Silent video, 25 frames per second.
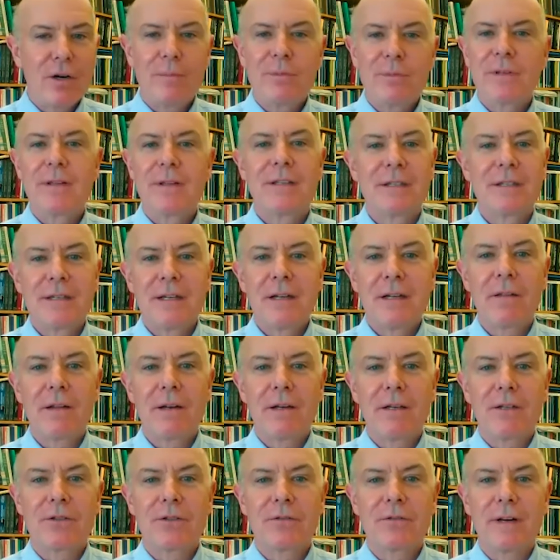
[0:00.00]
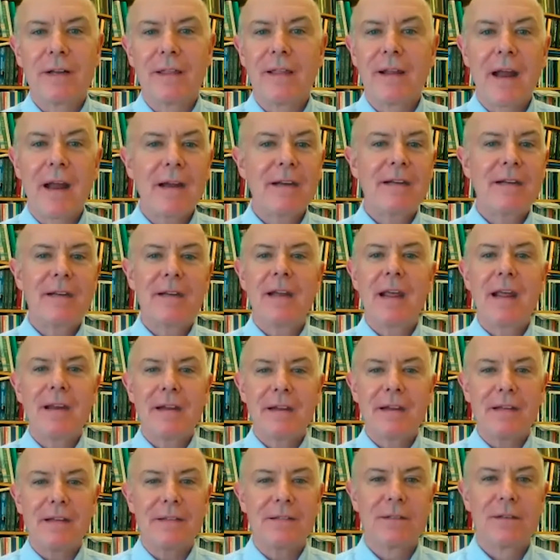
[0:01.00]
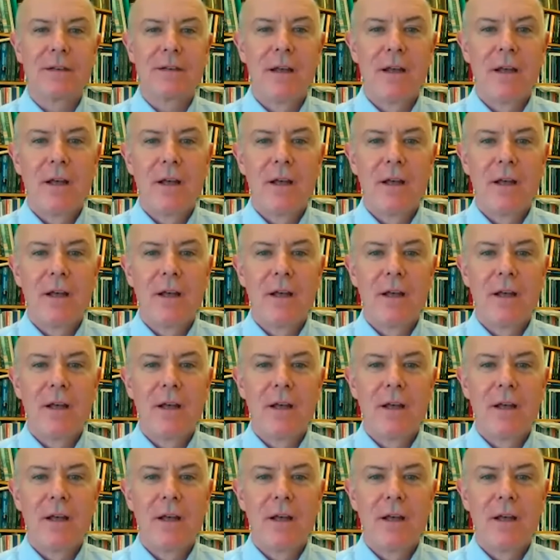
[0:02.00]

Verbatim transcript: terms of the steel industry, in the 1980s,